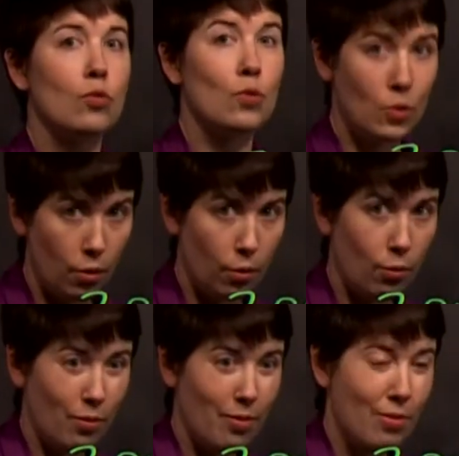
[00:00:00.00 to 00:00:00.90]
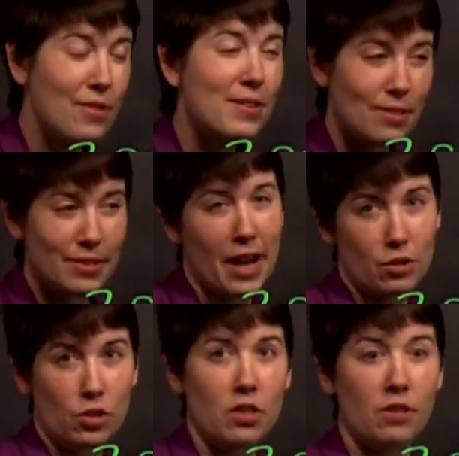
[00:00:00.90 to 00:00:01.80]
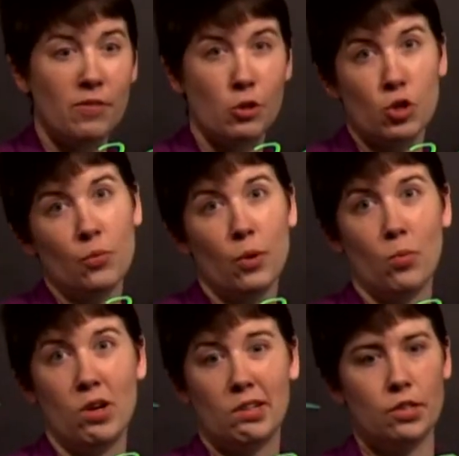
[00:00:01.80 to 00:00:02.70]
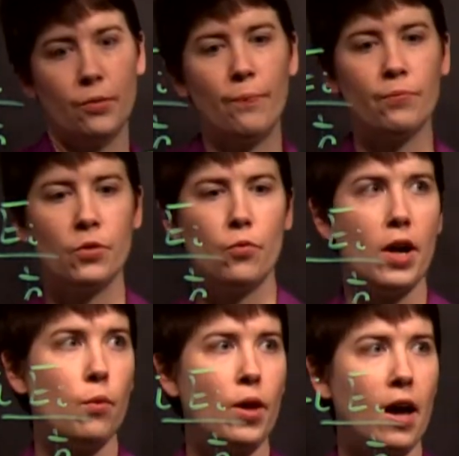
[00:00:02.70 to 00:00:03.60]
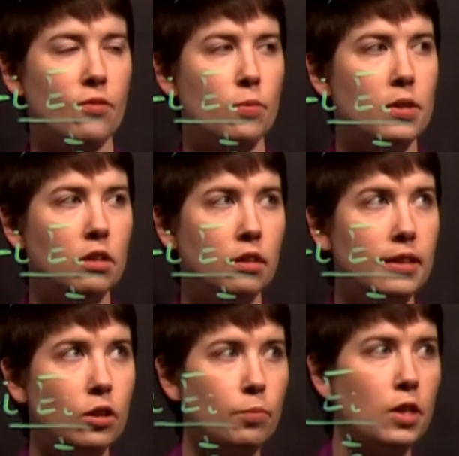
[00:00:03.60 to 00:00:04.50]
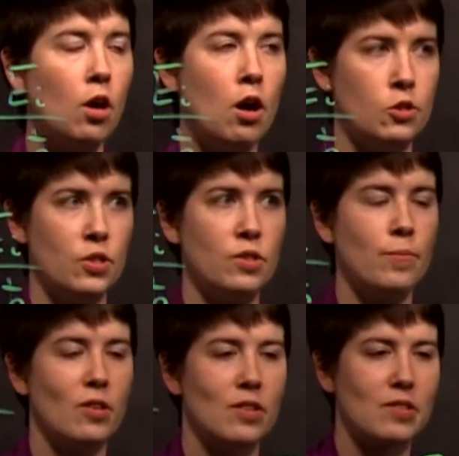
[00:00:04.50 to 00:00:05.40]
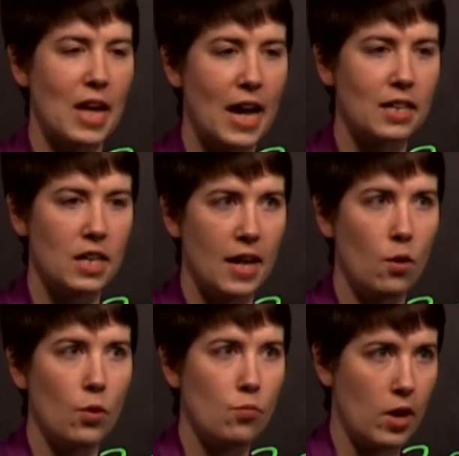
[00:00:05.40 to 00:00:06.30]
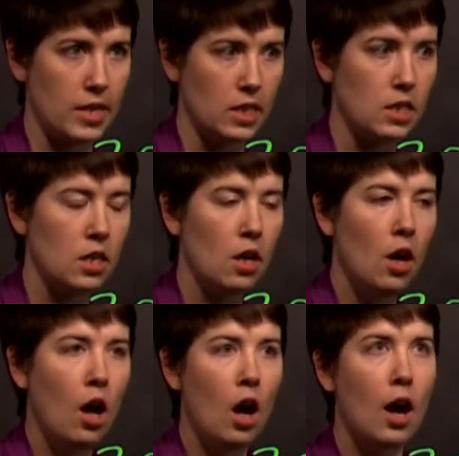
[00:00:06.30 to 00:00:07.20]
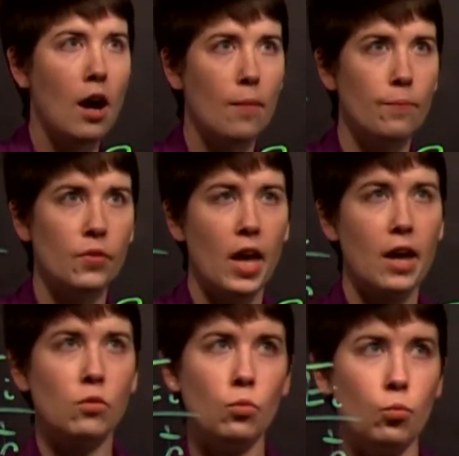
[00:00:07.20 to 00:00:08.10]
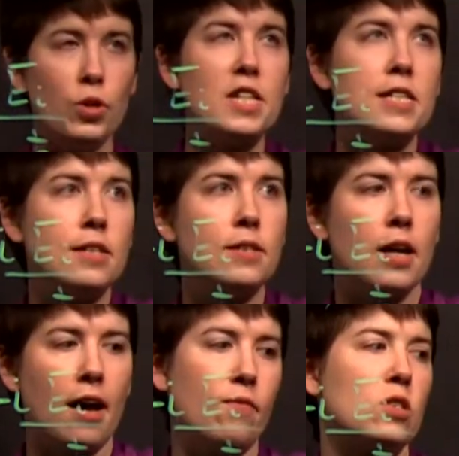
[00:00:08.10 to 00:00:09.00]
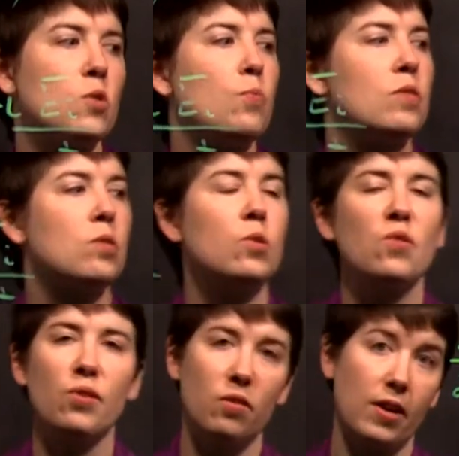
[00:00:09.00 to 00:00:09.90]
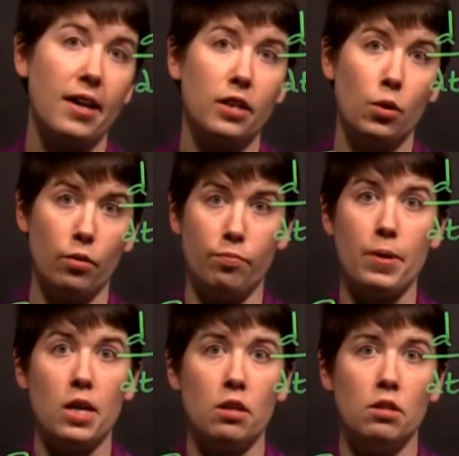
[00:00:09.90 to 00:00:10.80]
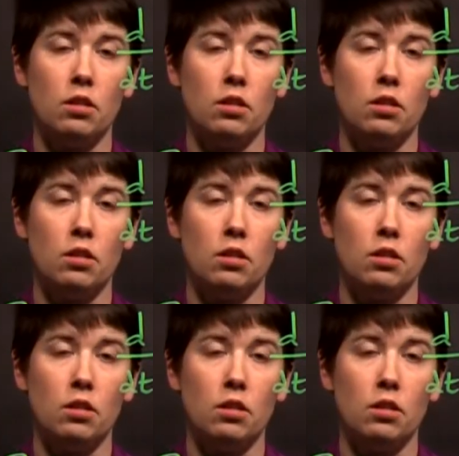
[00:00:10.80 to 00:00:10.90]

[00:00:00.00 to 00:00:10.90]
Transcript: So this is actually the function we want, right? We have to be a little bit cautious about exactly how we write it, um, and we need to have a specific value of b.